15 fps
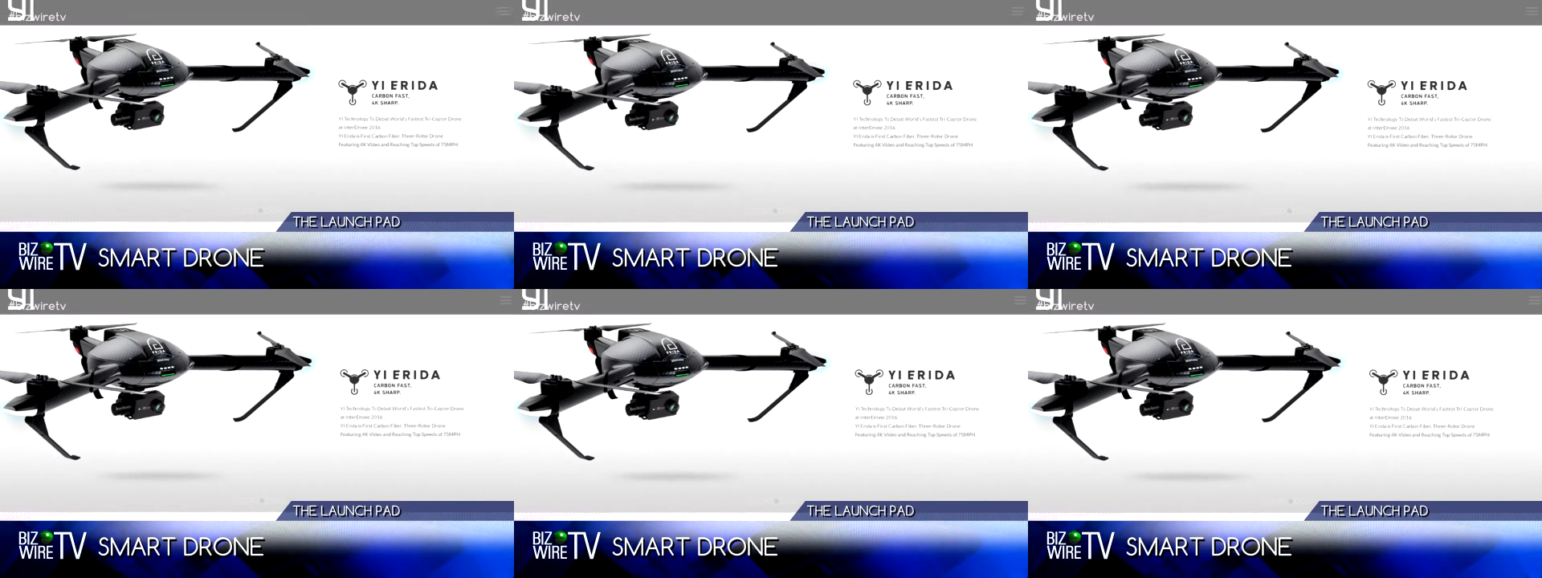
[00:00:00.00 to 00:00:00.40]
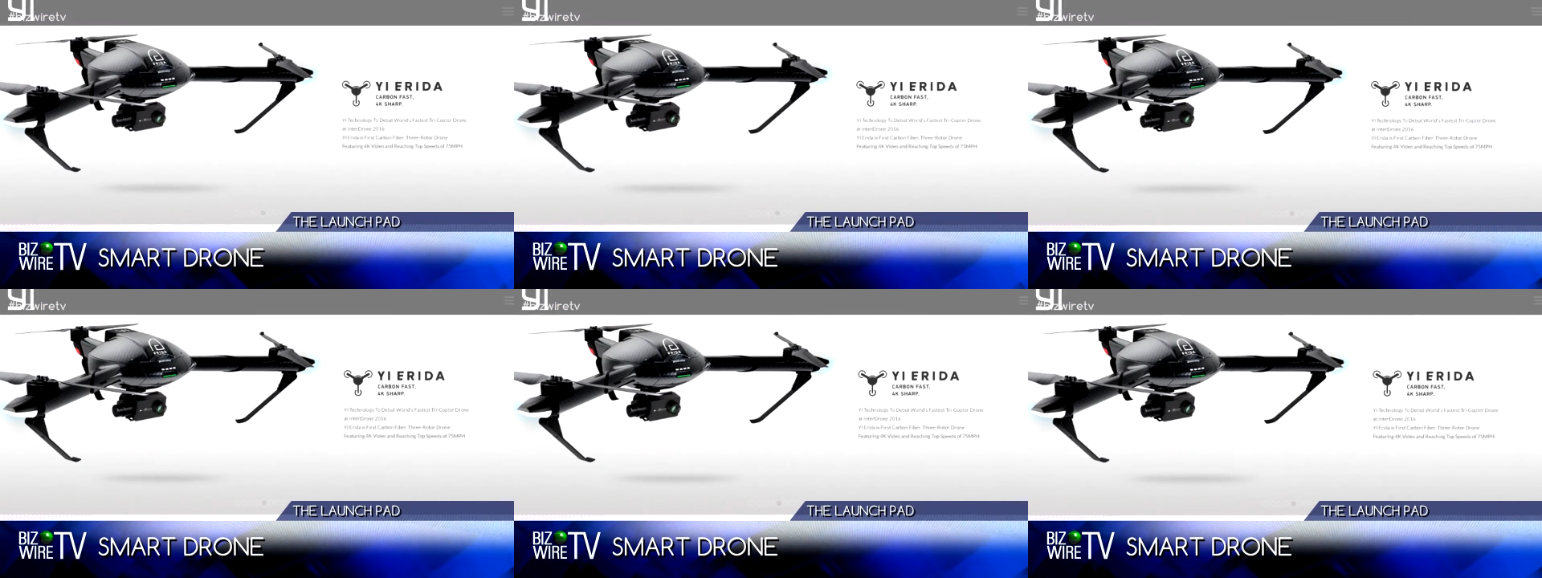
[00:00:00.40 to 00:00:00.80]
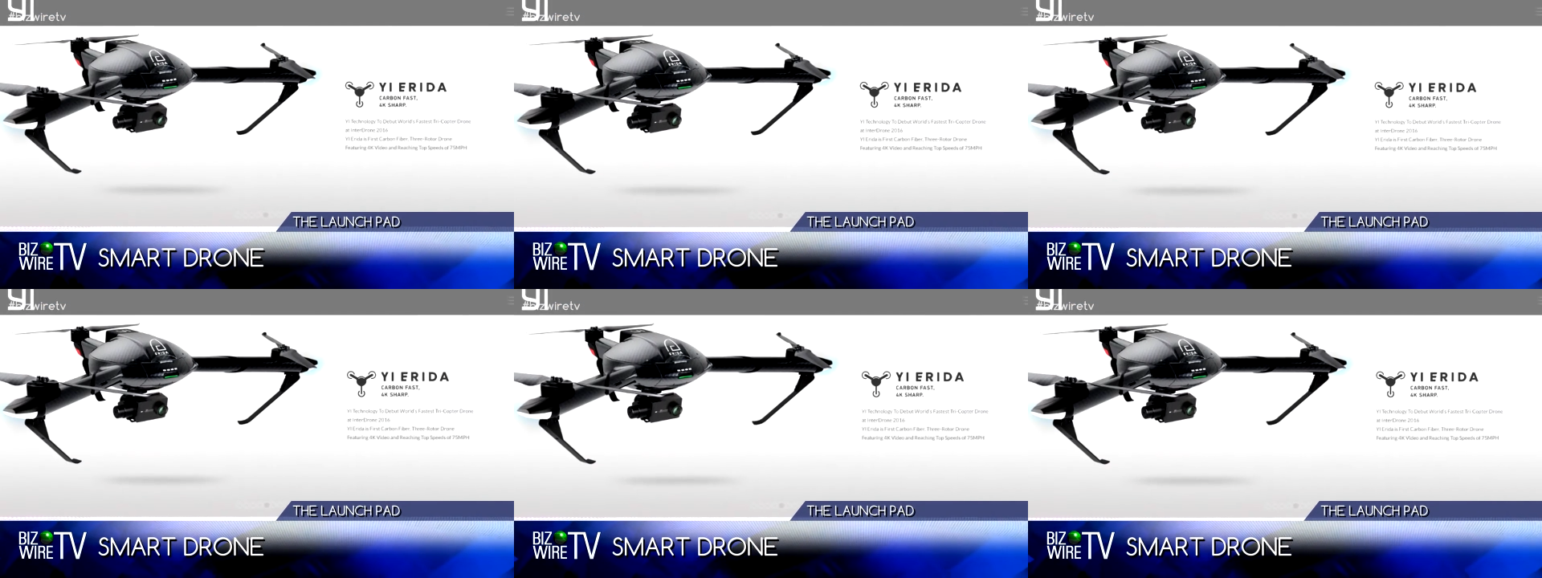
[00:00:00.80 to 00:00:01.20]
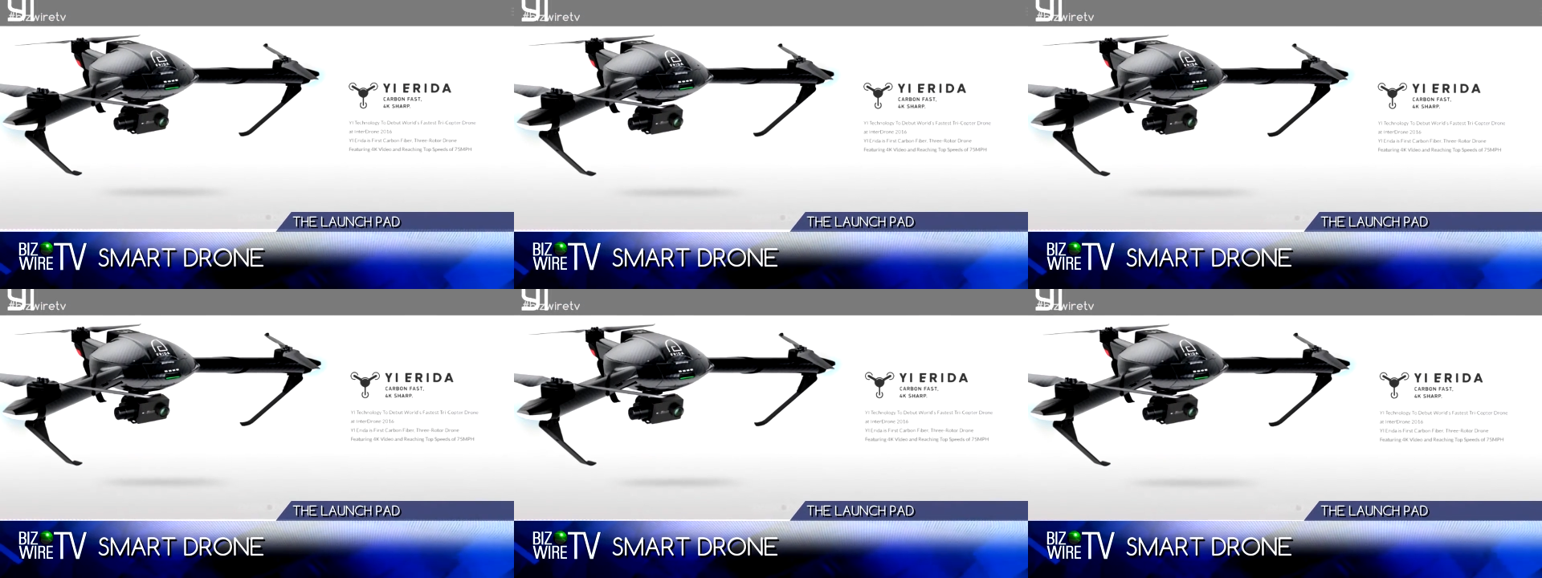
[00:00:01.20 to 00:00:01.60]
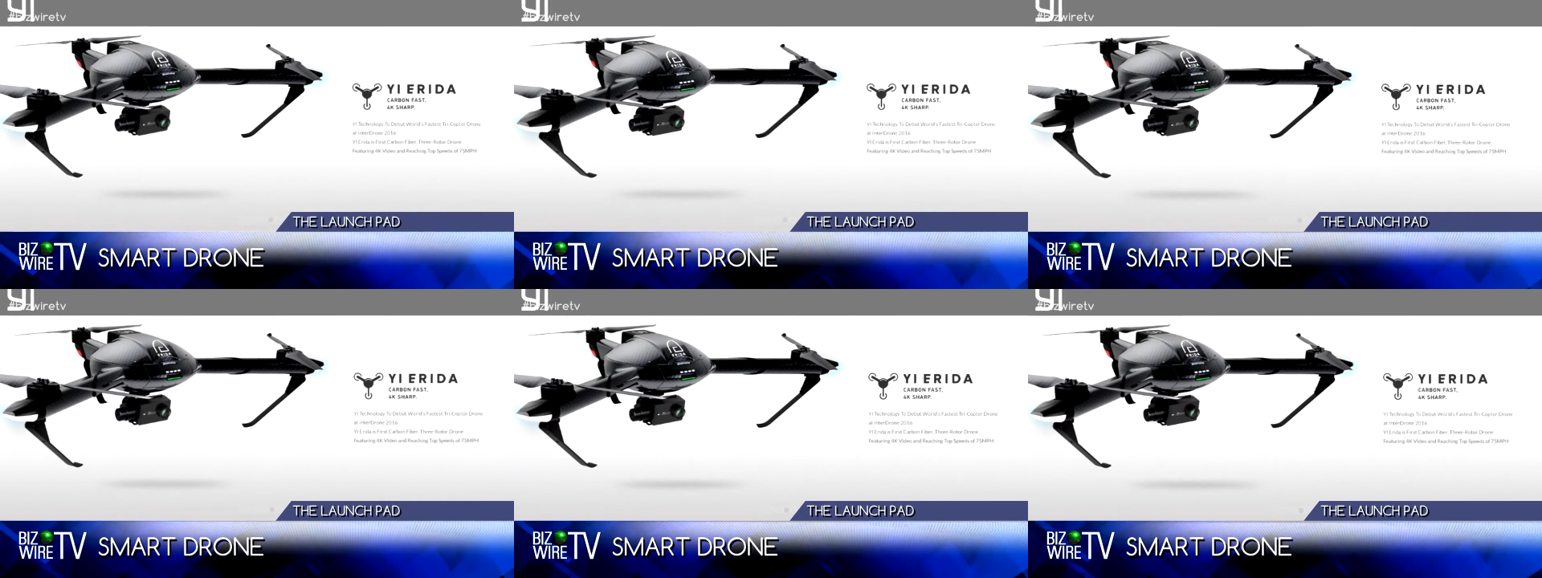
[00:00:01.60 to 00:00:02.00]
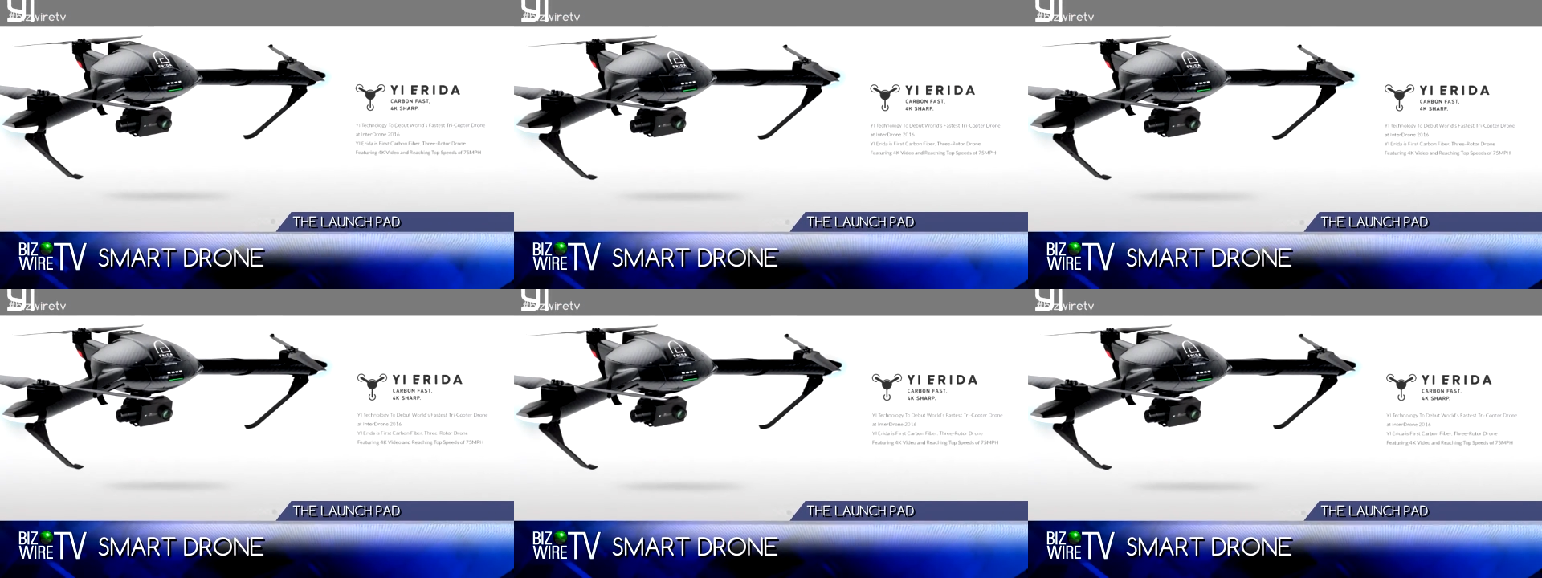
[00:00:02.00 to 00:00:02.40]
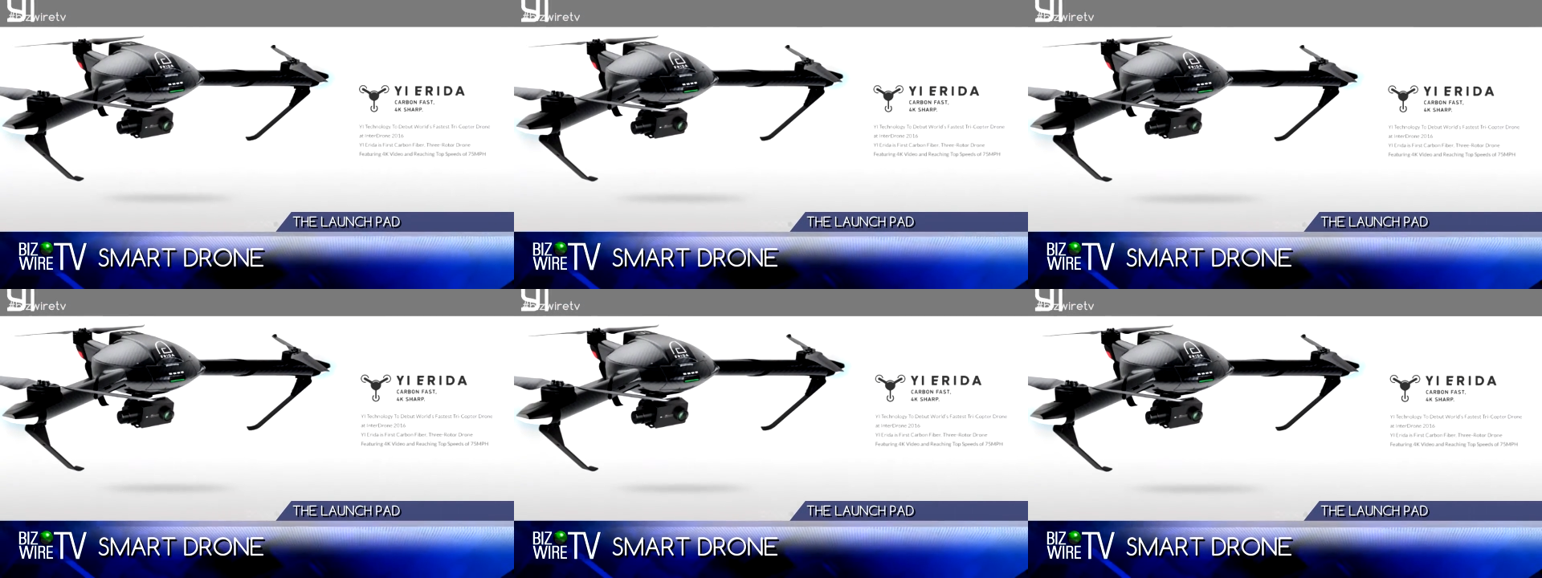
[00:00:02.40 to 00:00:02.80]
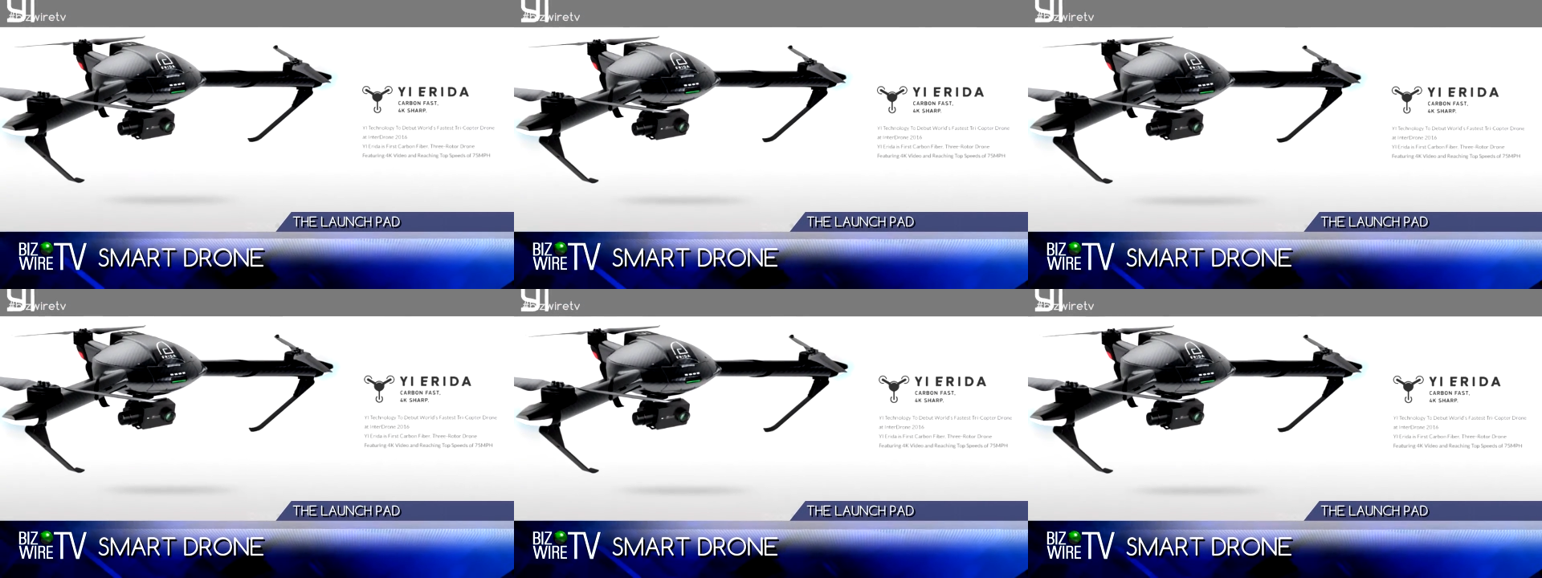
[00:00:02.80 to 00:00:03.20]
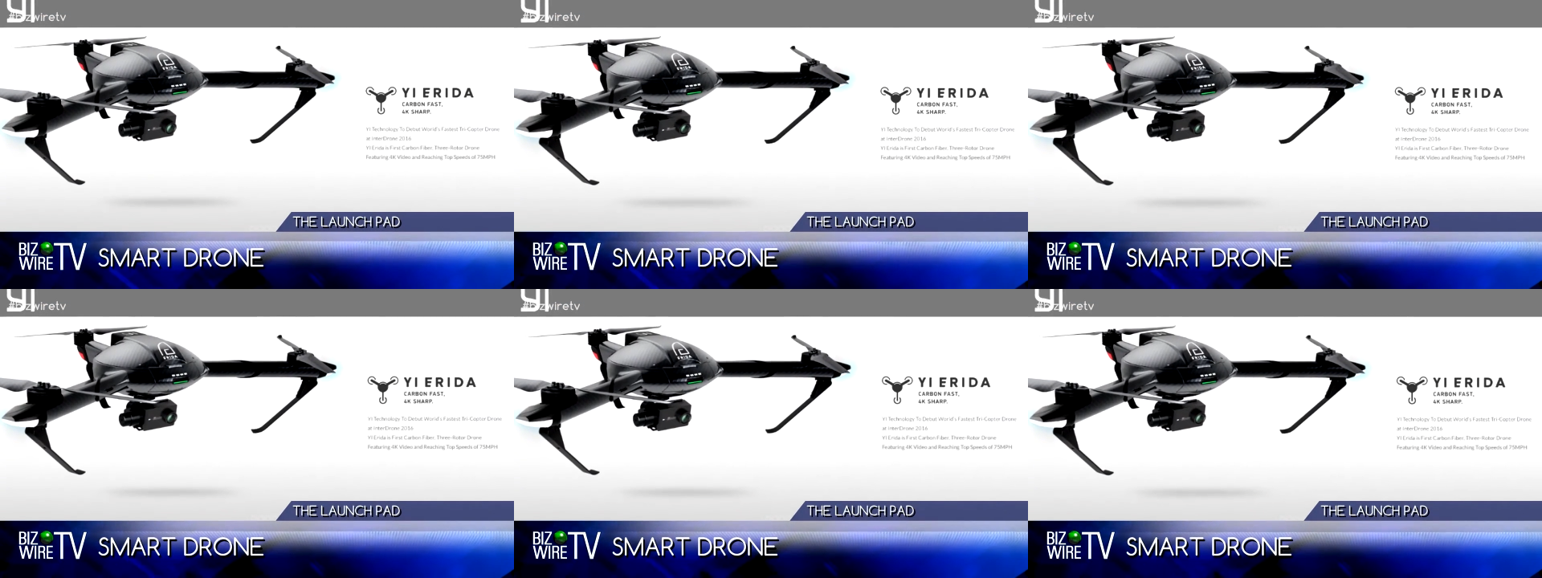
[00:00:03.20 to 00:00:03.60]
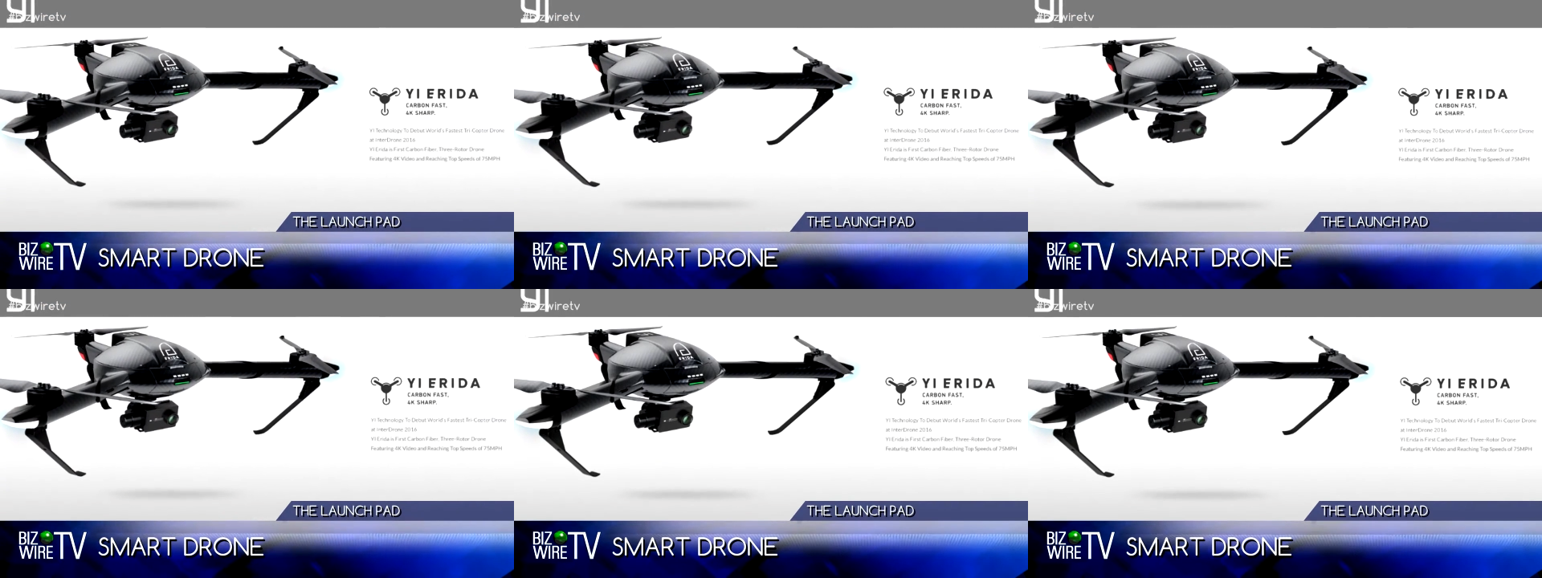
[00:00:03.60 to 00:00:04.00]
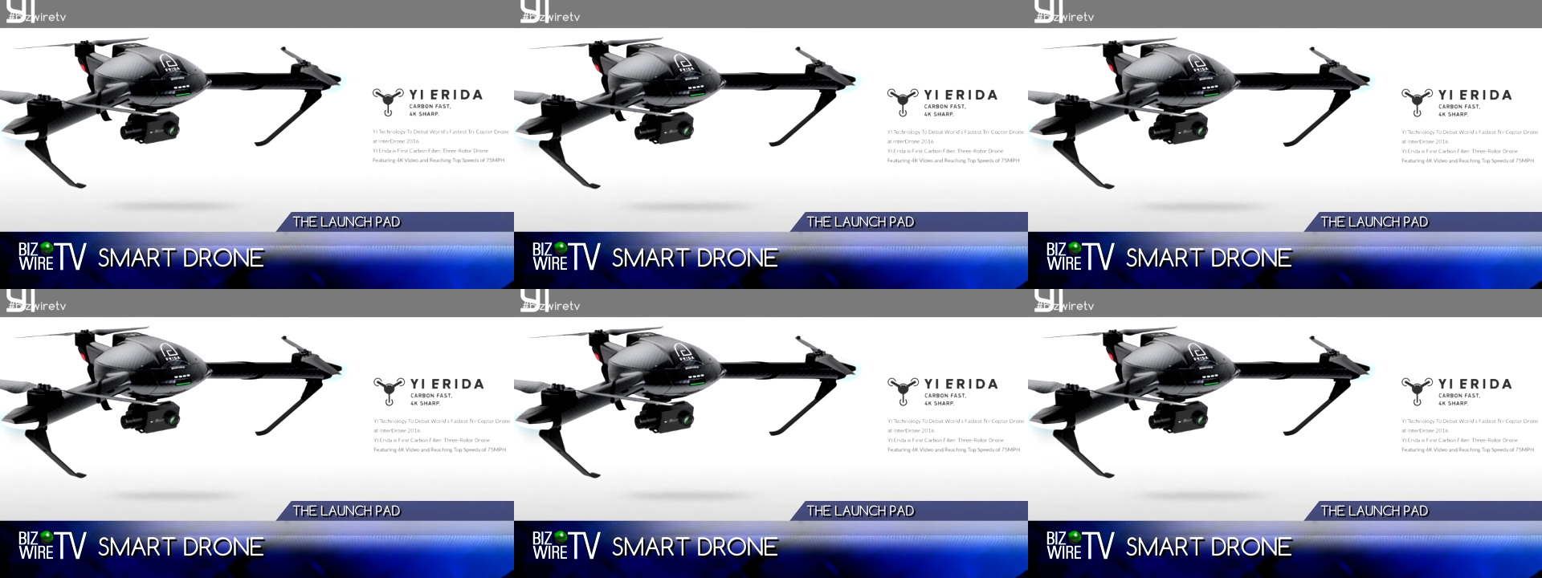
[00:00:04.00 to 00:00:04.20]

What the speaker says: No face is visible, so there are no lips to read.